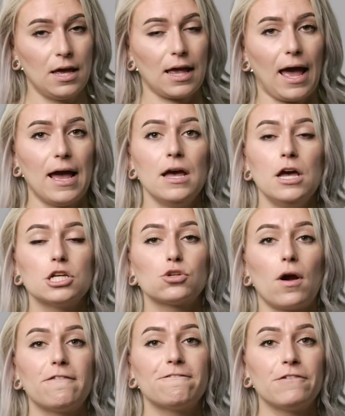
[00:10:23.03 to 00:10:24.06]
Okay,
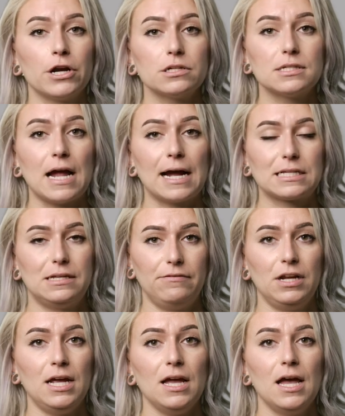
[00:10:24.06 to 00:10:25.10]
so our first
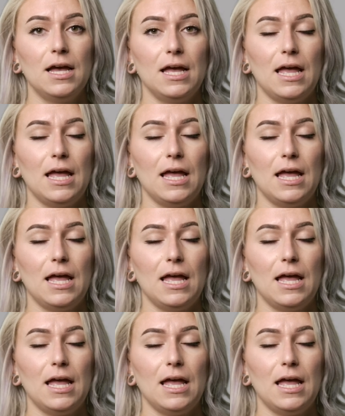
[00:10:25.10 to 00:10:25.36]
activity